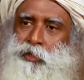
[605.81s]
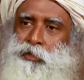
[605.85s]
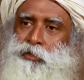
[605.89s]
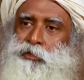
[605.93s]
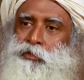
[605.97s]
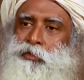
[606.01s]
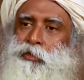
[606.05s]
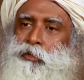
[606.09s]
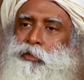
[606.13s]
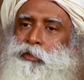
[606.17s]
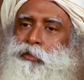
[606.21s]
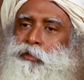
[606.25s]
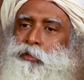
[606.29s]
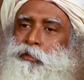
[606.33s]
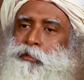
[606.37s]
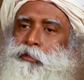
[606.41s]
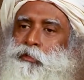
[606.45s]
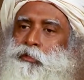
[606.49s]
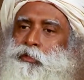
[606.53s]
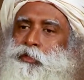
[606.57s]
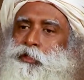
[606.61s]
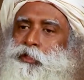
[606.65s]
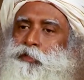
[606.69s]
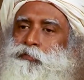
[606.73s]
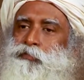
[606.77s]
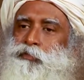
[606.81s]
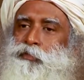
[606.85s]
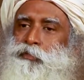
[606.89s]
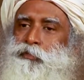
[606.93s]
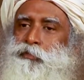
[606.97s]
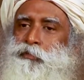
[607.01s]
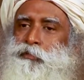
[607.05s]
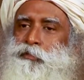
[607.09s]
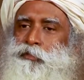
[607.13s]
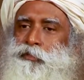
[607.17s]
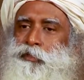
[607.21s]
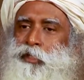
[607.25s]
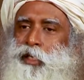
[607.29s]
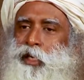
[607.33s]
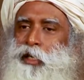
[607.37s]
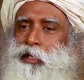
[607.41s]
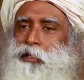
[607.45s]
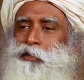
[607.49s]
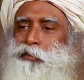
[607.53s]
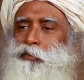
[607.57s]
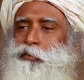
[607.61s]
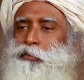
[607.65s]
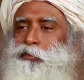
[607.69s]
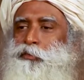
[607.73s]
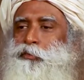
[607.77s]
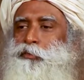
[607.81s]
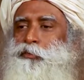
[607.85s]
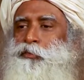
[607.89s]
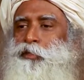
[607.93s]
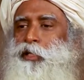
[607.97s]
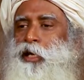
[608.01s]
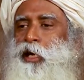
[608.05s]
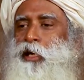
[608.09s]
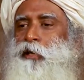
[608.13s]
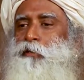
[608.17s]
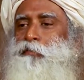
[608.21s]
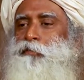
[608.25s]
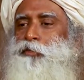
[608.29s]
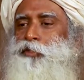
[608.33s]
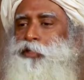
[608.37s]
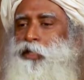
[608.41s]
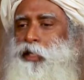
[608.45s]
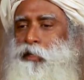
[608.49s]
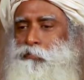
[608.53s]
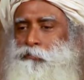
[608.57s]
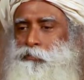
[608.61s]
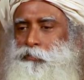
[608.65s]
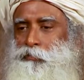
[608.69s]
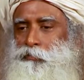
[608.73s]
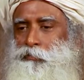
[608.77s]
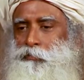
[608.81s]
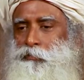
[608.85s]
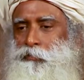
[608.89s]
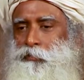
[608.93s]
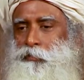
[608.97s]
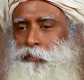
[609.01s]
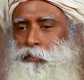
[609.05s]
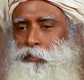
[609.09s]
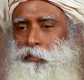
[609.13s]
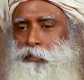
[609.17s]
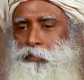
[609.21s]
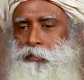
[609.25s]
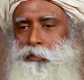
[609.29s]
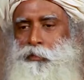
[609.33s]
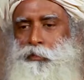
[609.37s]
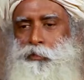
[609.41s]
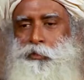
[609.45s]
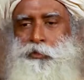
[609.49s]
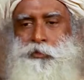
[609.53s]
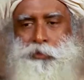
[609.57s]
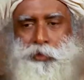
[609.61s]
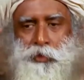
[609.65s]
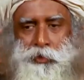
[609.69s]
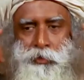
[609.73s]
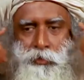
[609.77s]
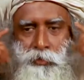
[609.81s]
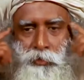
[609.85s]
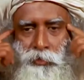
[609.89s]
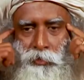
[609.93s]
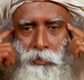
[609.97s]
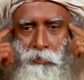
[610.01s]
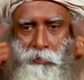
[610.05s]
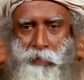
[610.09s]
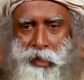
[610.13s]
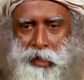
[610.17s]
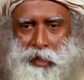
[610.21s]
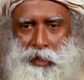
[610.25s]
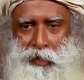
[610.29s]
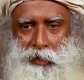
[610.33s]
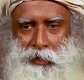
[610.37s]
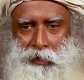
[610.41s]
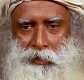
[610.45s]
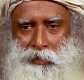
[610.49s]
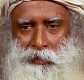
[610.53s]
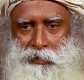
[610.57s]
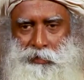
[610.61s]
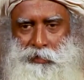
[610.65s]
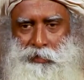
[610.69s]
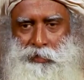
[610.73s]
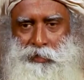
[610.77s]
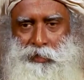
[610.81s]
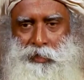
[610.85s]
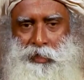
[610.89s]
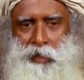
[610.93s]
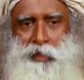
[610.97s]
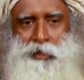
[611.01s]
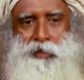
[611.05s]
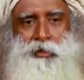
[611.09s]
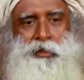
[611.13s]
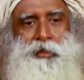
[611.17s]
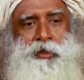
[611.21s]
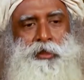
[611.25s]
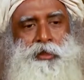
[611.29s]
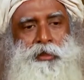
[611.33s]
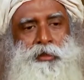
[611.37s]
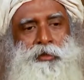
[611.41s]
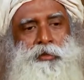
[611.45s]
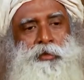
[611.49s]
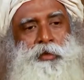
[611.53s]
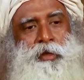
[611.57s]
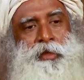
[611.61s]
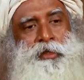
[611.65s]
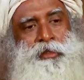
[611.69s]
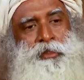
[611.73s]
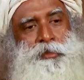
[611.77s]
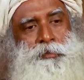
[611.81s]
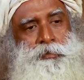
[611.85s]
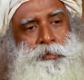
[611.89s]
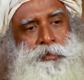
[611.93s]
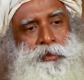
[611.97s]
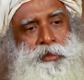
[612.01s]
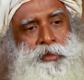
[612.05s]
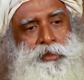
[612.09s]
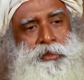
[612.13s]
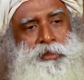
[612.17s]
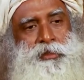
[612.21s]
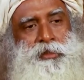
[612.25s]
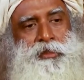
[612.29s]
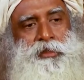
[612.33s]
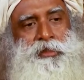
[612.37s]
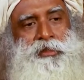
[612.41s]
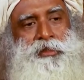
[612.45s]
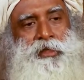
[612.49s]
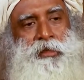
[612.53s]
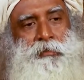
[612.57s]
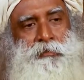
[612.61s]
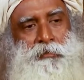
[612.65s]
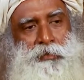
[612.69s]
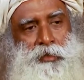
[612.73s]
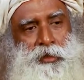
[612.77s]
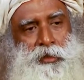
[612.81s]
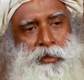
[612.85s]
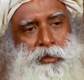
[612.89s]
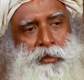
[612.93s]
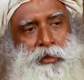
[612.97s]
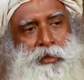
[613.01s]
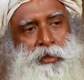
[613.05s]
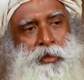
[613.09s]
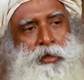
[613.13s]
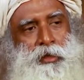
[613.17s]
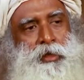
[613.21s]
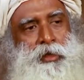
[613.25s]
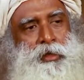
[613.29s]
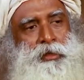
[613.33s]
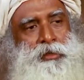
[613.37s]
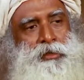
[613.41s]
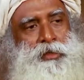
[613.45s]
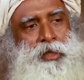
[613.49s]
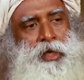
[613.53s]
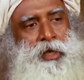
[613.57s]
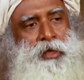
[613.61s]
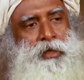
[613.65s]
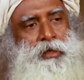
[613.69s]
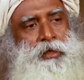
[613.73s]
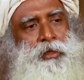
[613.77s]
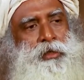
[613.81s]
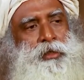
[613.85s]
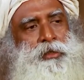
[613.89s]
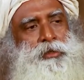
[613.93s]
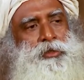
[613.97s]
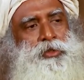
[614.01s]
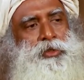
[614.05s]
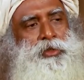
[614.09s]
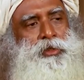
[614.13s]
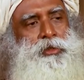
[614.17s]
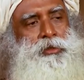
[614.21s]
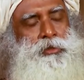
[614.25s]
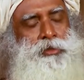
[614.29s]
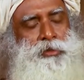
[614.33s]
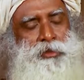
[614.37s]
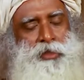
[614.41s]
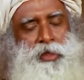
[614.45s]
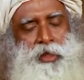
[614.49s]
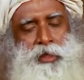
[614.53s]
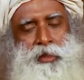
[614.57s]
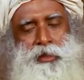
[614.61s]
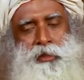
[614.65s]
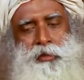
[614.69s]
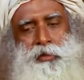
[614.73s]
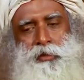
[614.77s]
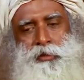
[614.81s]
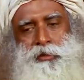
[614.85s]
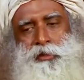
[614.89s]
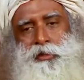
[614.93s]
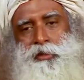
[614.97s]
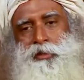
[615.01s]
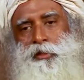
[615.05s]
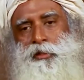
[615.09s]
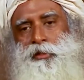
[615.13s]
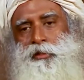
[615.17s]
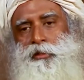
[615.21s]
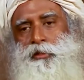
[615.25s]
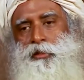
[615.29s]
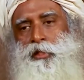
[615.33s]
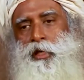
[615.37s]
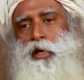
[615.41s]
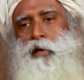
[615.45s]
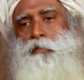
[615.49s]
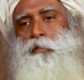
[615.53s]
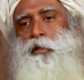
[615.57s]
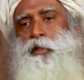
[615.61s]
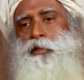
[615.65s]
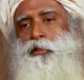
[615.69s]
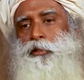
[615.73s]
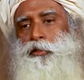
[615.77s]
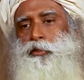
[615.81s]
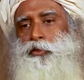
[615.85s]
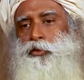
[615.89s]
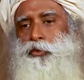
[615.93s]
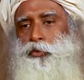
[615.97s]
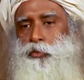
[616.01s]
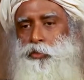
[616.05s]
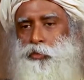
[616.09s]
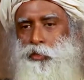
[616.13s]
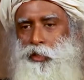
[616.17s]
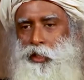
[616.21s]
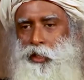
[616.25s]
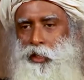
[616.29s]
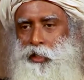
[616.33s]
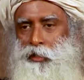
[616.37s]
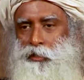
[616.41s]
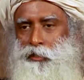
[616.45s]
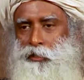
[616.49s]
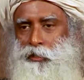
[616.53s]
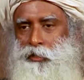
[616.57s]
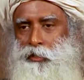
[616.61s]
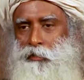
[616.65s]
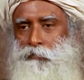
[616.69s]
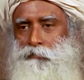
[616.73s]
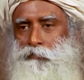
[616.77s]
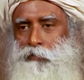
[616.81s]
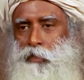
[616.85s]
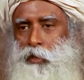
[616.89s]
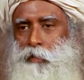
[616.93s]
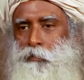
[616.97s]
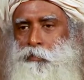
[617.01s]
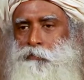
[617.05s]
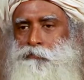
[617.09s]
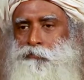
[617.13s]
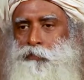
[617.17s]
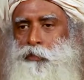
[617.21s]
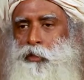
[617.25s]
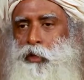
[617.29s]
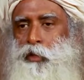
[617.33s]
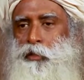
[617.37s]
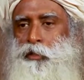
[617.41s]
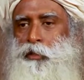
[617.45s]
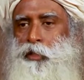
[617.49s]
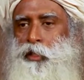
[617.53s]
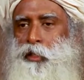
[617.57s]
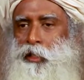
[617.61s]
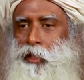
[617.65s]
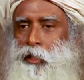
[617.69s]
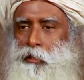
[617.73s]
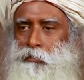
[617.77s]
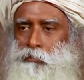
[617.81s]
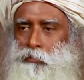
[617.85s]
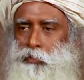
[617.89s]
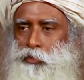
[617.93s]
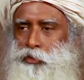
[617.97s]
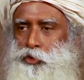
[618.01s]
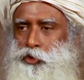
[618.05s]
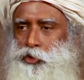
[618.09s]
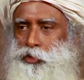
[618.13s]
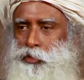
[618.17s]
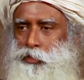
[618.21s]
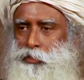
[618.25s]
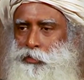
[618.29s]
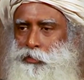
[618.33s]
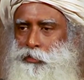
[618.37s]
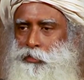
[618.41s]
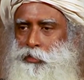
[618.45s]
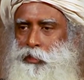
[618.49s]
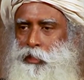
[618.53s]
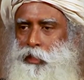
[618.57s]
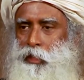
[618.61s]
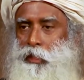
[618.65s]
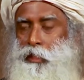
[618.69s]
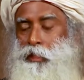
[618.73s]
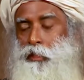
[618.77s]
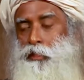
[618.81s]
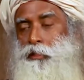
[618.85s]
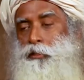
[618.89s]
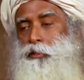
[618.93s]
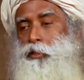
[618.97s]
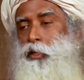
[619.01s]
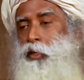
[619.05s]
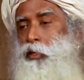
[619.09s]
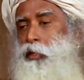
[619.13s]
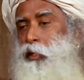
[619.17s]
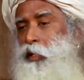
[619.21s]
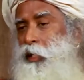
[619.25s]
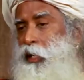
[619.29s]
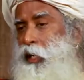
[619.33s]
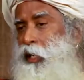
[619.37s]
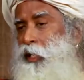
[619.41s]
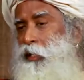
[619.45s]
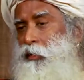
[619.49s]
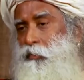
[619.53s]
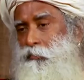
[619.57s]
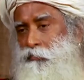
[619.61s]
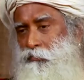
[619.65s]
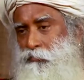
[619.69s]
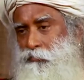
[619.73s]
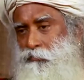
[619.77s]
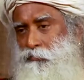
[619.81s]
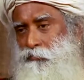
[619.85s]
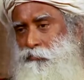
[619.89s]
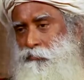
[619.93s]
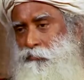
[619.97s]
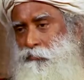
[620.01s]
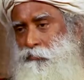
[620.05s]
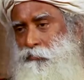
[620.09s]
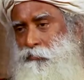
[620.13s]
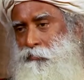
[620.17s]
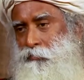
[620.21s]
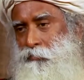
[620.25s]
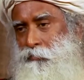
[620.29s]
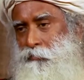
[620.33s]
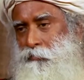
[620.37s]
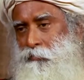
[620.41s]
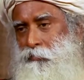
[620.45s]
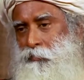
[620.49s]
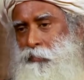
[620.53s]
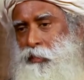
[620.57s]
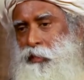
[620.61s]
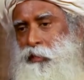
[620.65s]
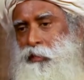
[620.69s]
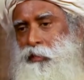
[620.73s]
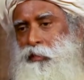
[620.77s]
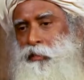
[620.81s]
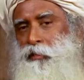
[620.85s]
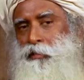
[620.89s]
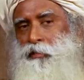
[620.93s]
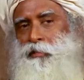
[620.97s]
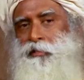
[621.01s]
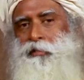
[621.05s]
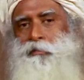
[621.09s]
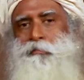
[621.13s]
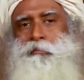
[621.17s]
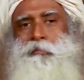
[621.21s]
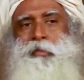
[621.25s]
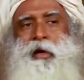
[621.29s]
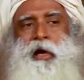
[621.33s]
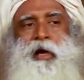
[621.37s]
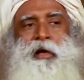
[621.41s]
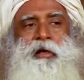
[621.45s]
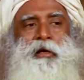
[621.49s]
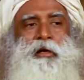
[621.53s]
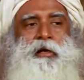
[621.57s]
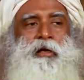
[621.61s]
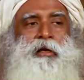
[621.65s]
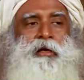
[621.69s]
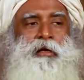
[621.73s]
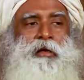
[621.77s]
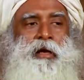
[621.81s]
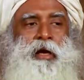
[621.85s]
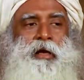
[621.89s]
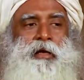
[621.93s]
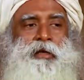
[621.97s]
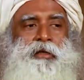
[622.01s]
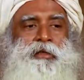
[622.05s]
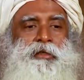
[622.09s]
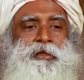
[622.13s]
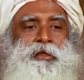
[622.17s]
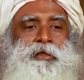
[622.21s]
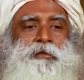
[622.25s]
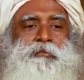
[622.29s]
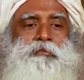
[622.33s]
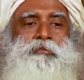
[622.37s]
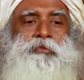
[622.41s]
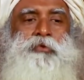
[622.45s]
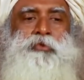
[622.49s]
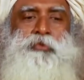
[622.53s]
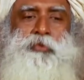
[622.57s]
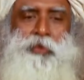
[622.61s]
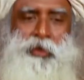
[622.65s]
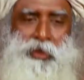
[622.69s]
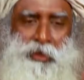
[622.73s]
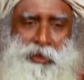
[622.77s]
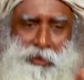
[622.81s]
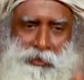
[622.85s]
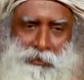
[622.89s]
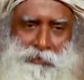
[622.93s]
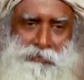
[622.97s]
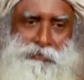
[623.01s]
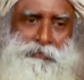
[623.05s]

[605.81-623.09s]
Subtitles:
So, if you try to do time travel, you will lose your mind and think you're experiencing something. Psychological drama that you create in the form of thought and emotion is not life. It is a badly directed movie.